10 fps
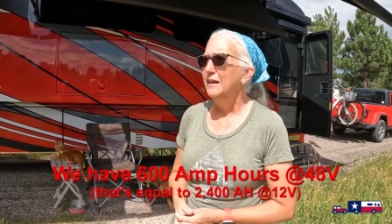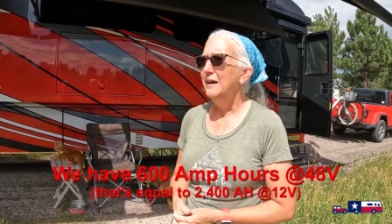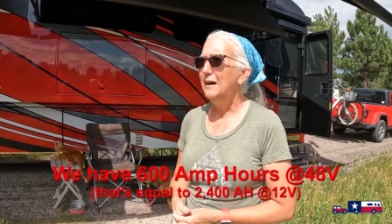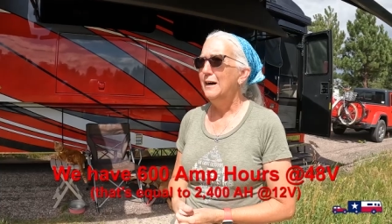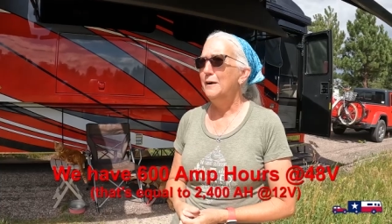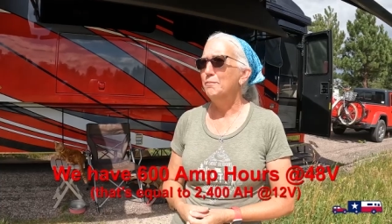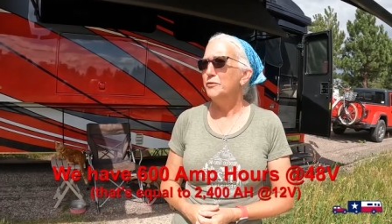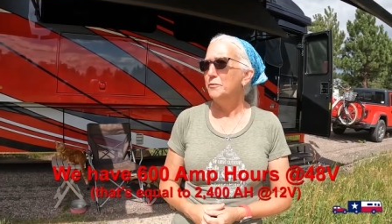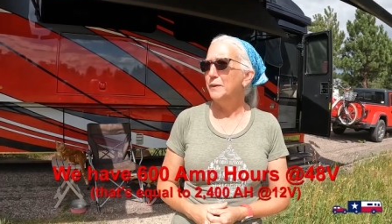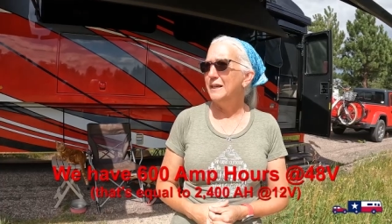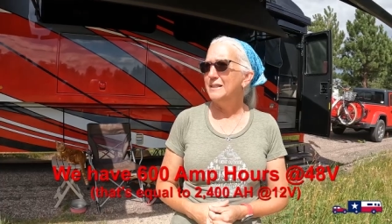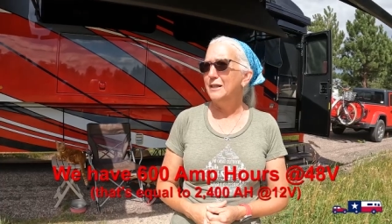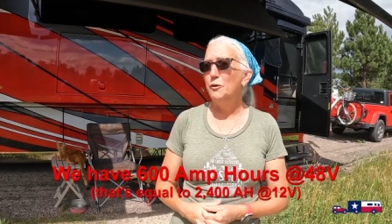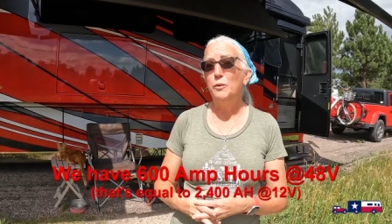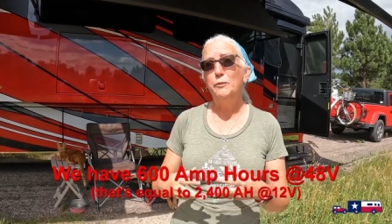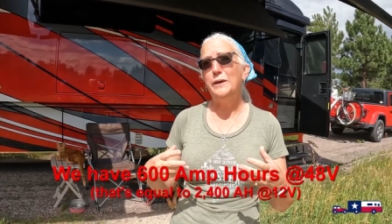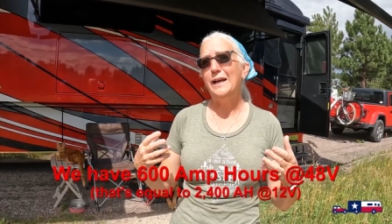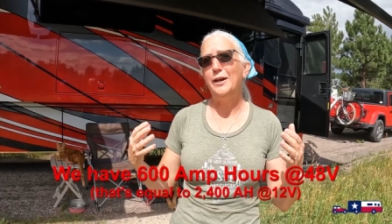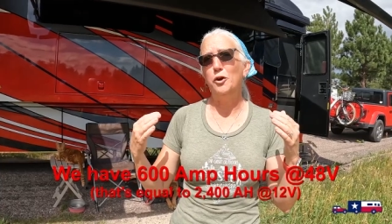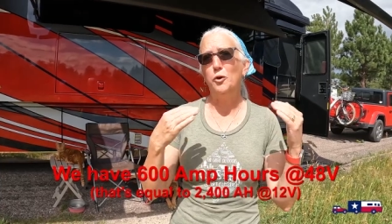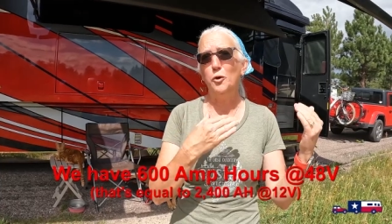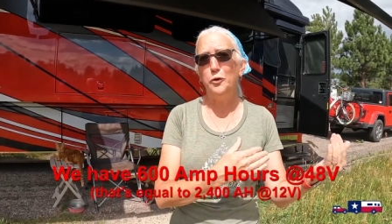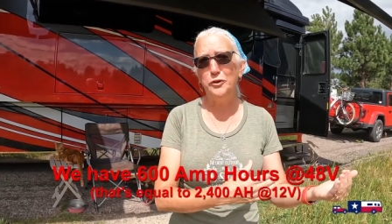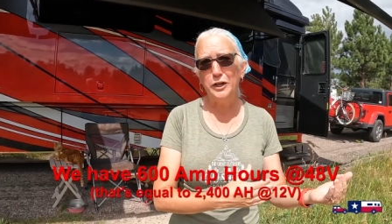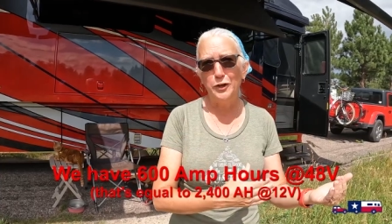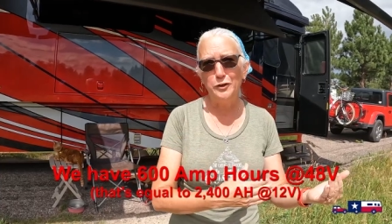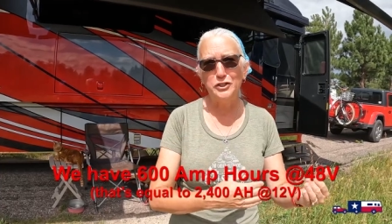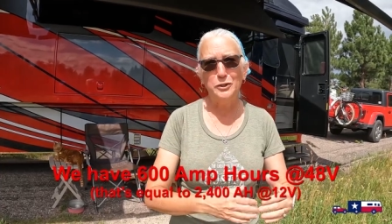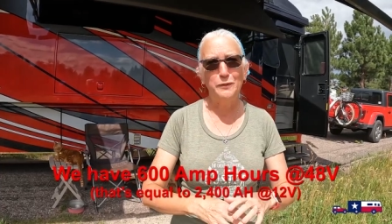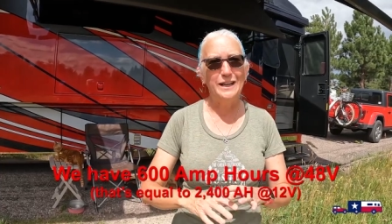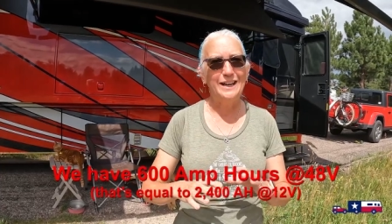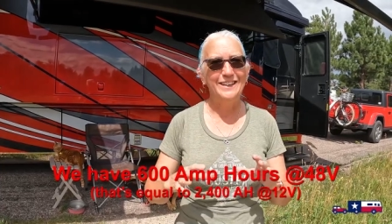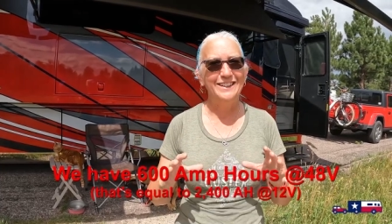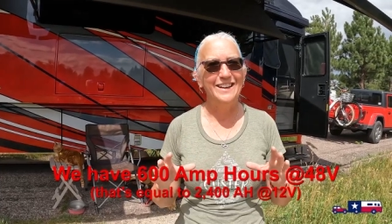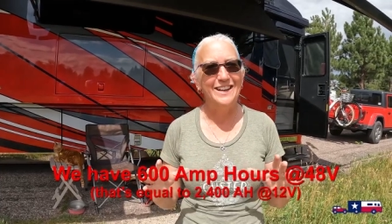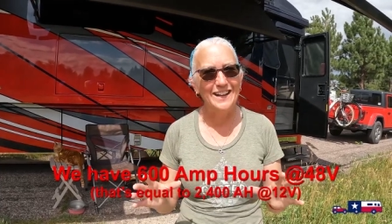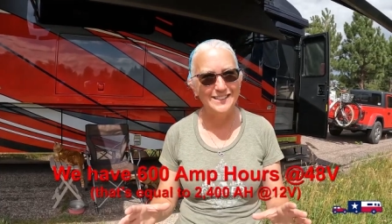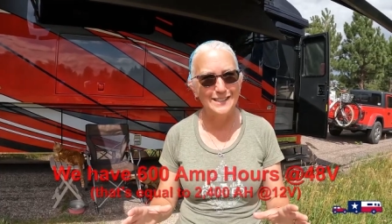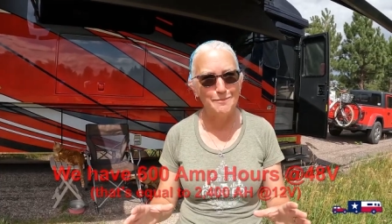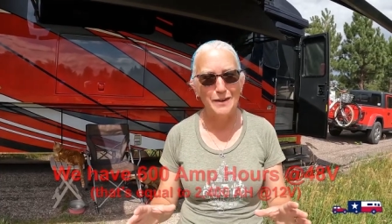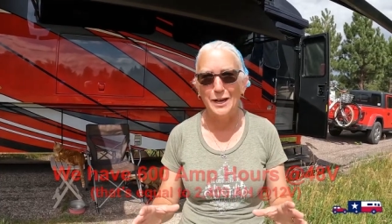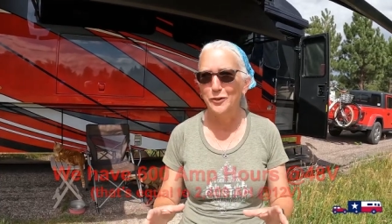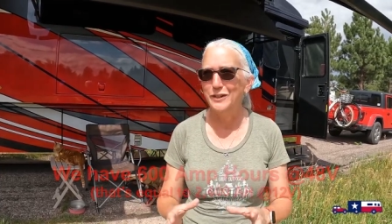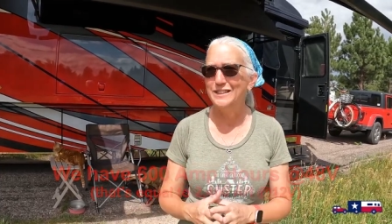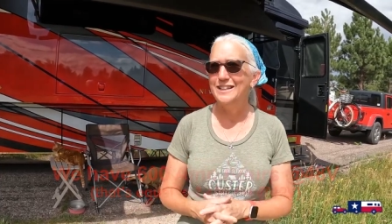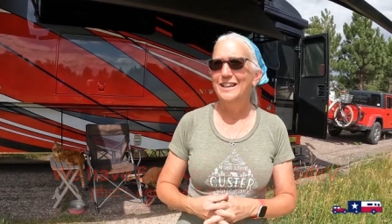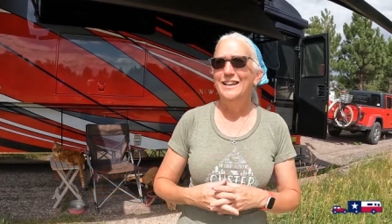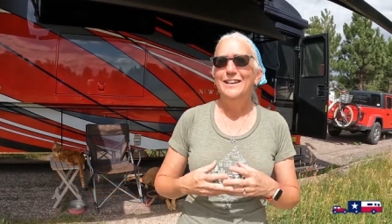Um, but uh, when we had our old coach and we had lead acid batteries,